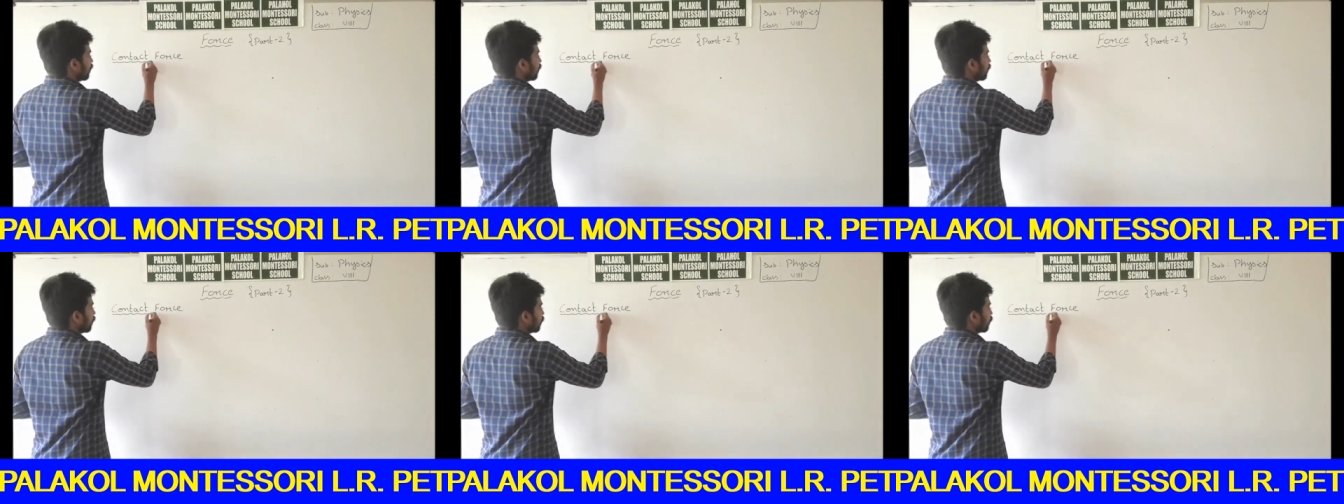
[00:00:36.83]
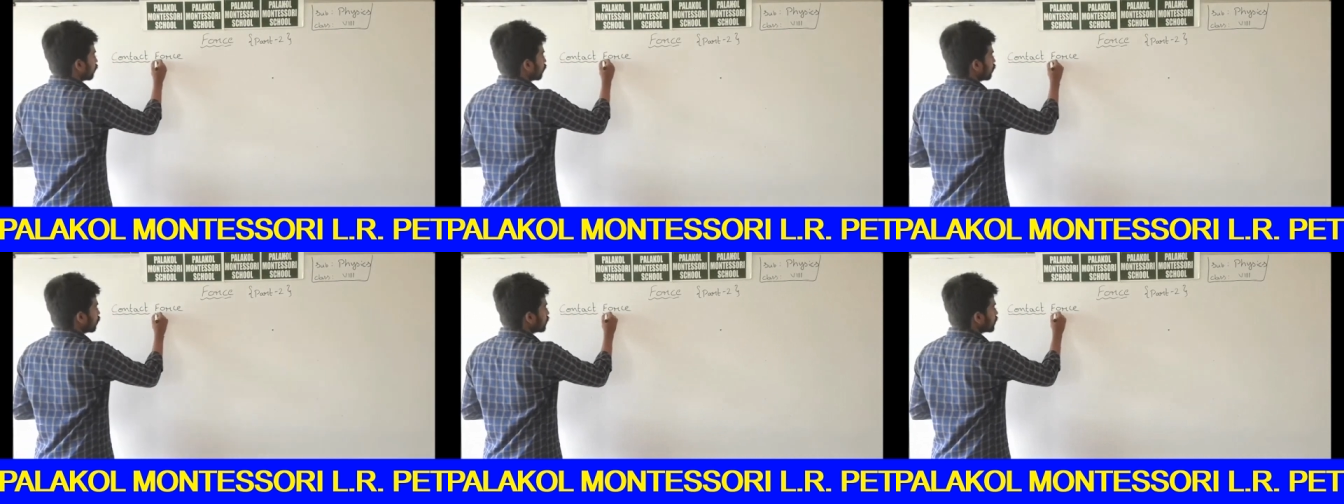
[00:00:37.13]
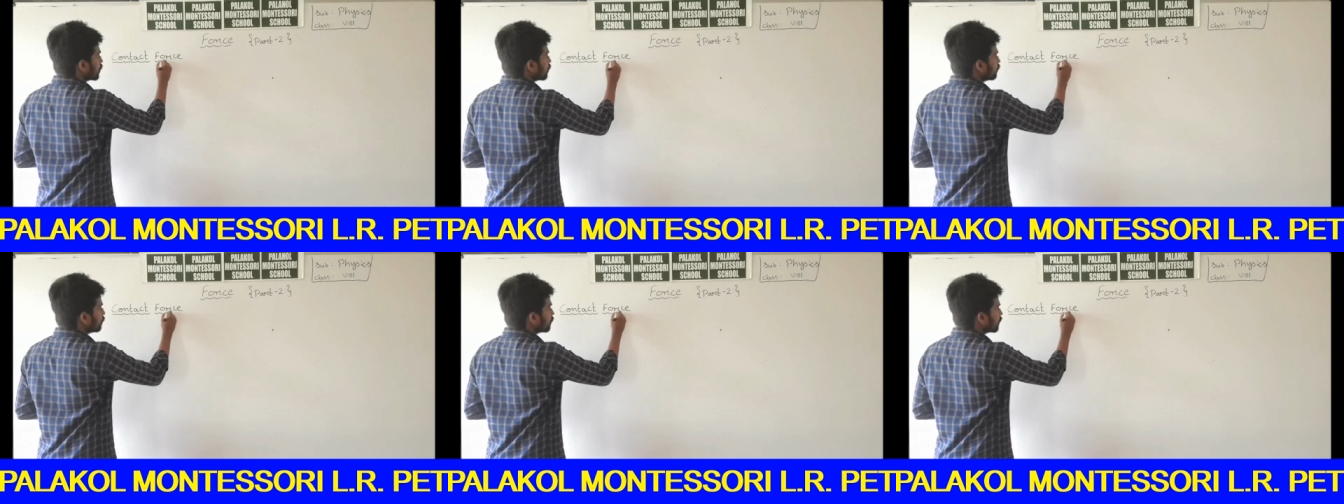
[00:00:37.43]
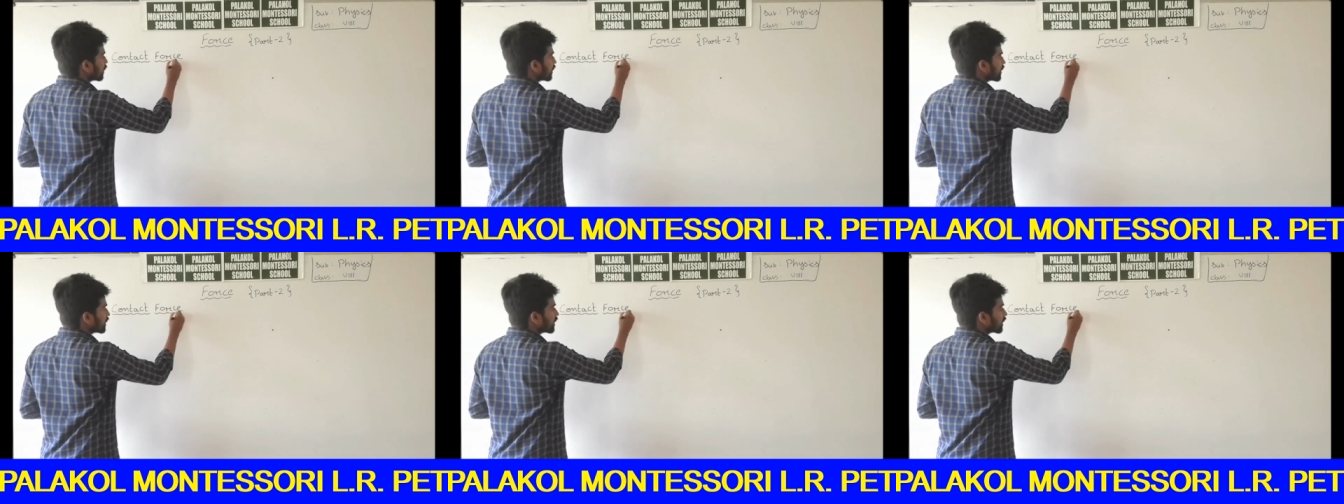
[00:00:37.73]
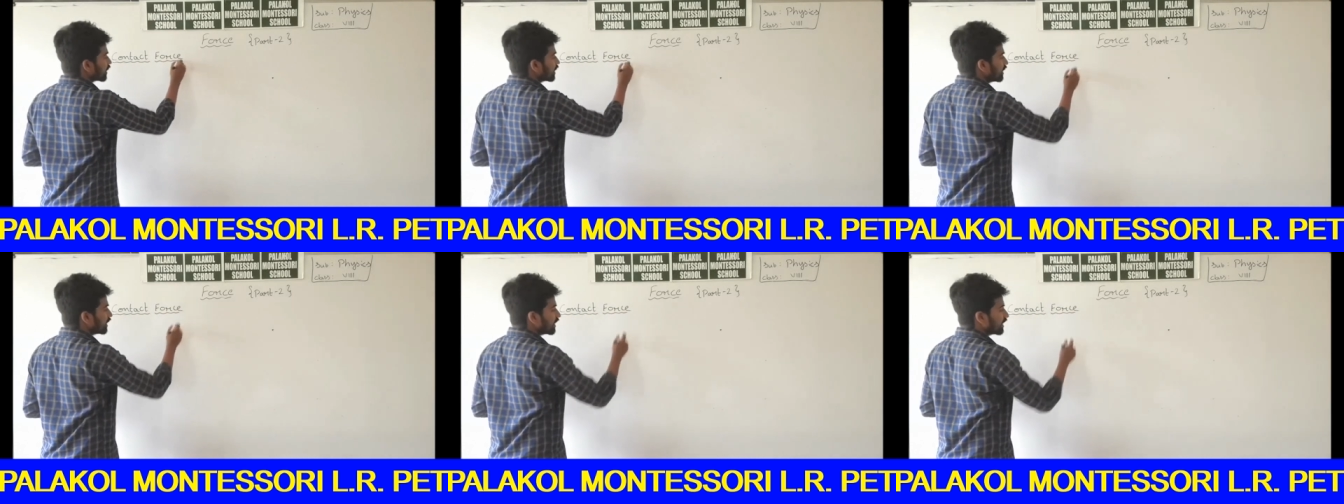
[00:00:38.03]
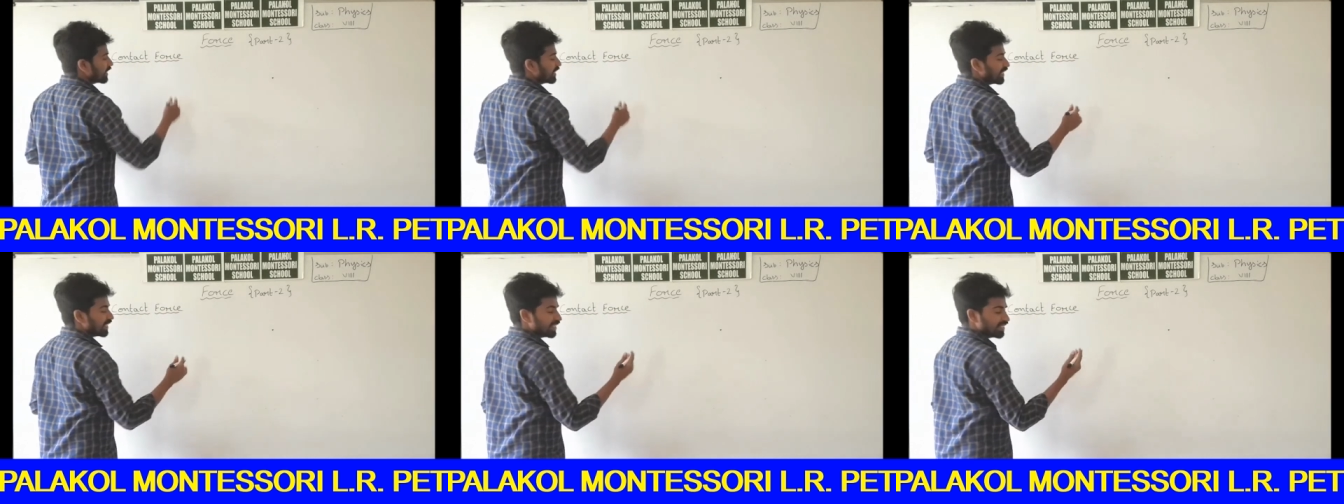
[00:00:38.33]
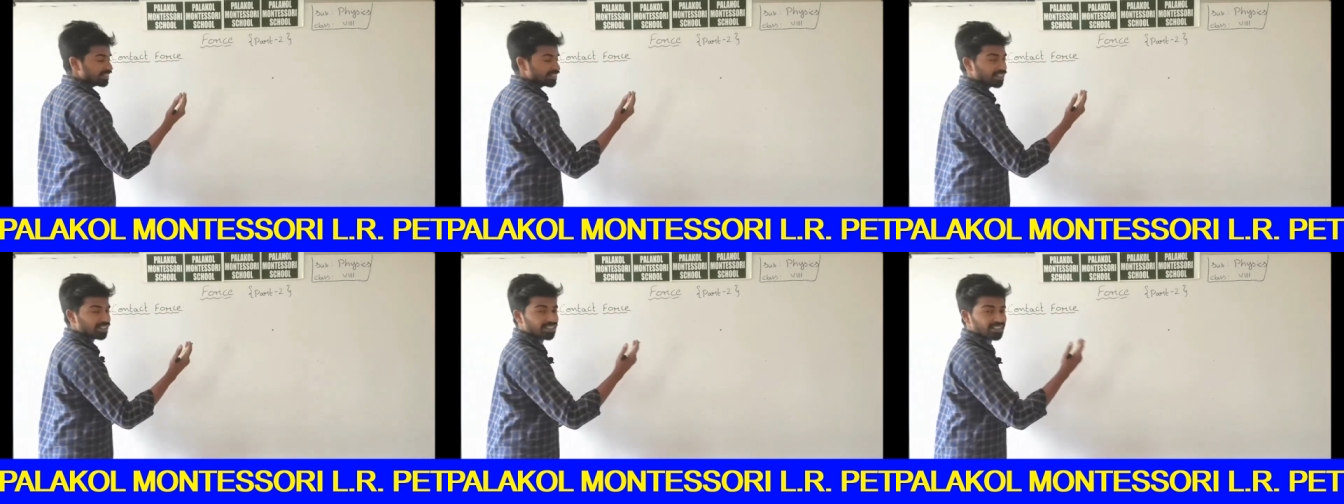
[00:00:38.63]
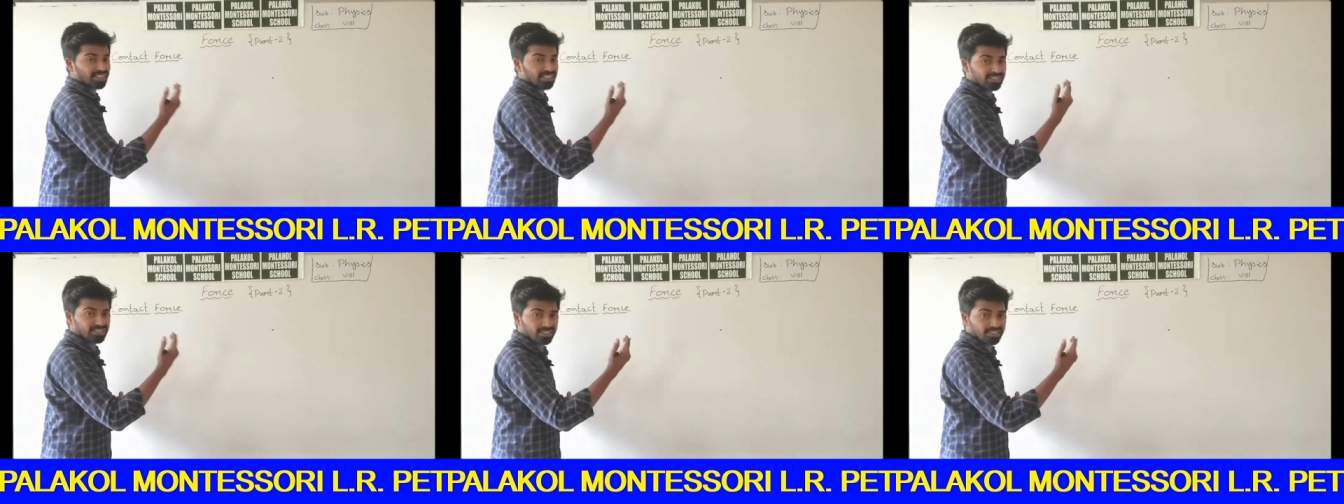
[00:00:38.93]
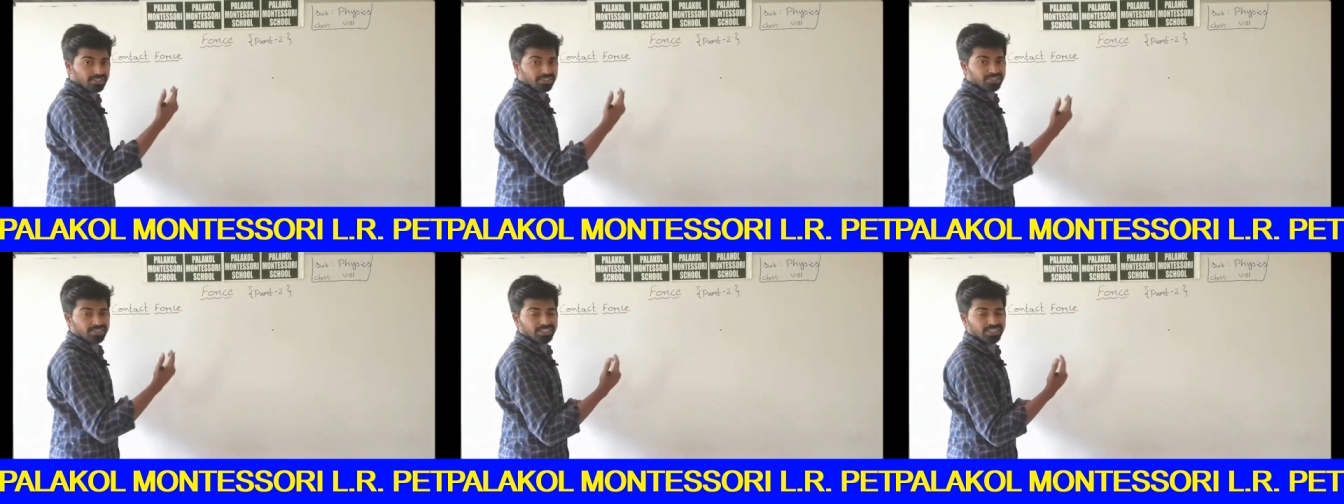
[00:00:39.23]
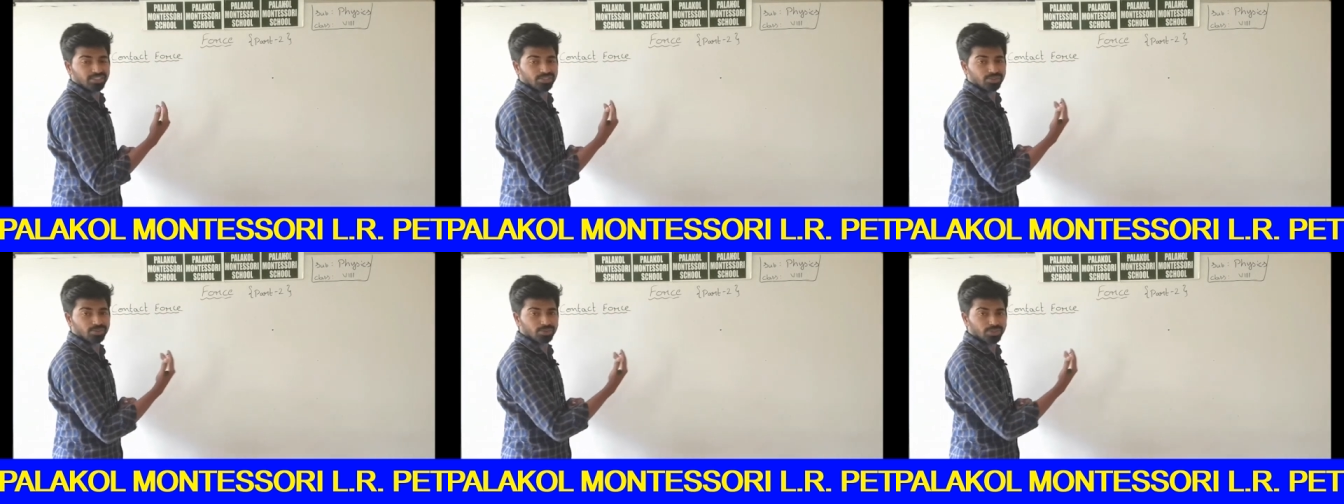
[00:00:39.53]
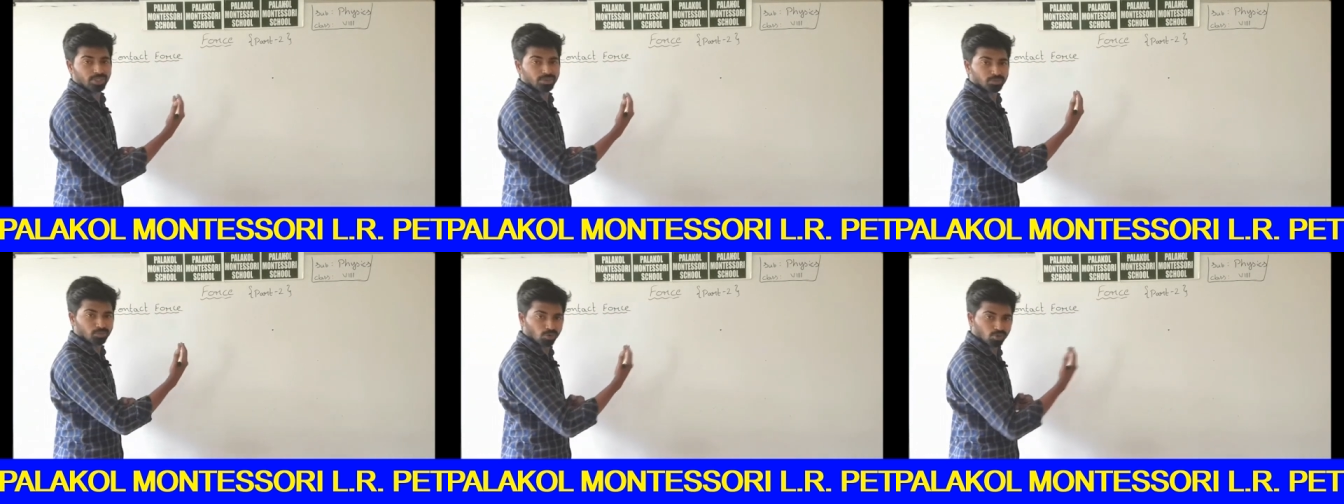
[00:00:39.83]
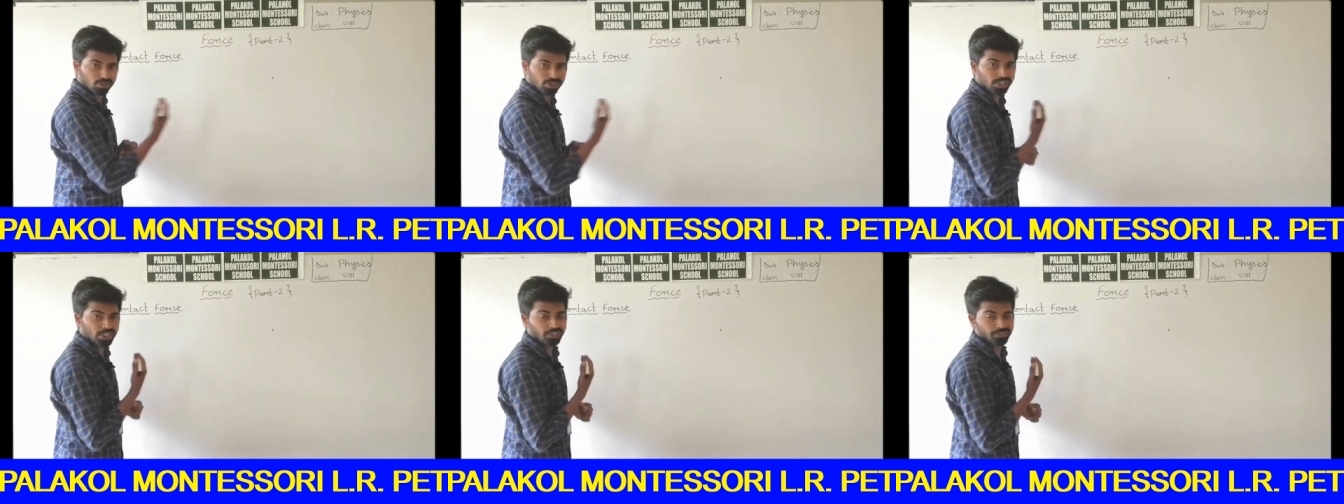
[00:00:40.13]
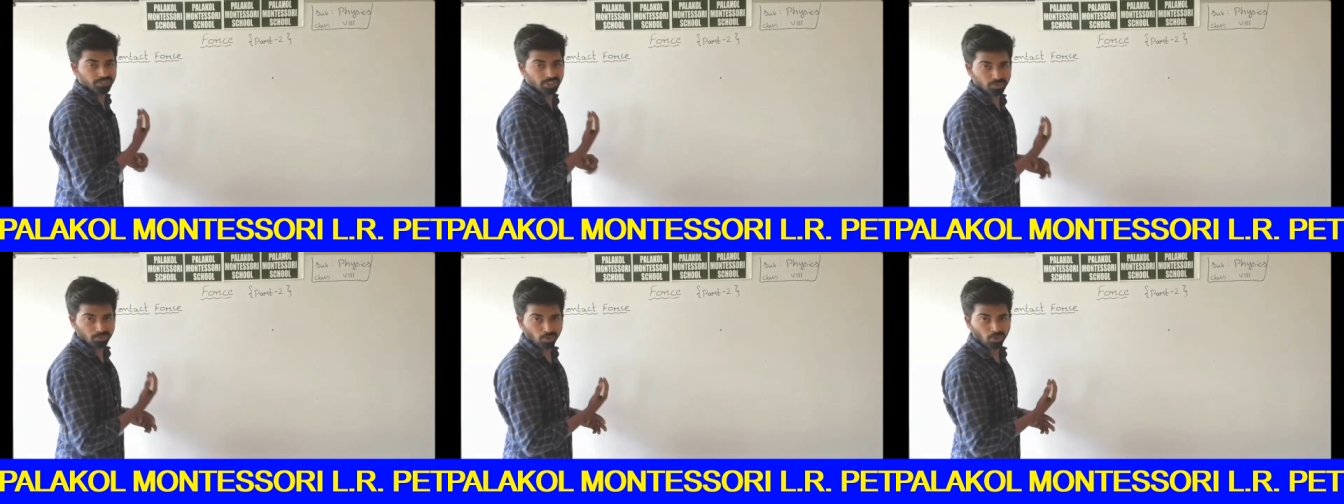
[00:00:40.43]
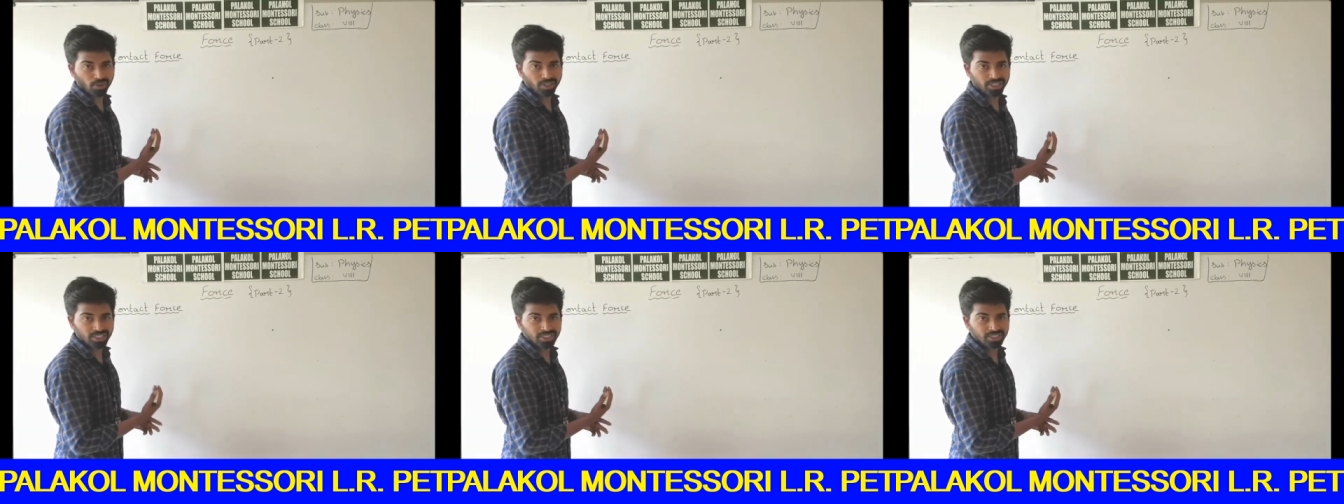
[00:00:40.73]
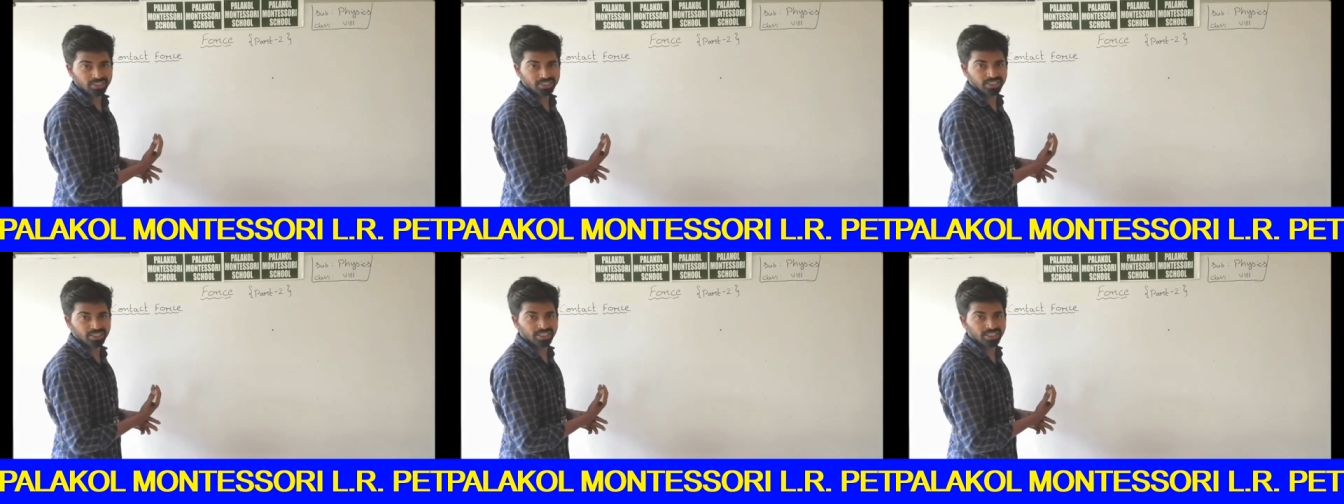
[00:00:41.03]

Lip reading: Force of friction is the resistance to the motion of the body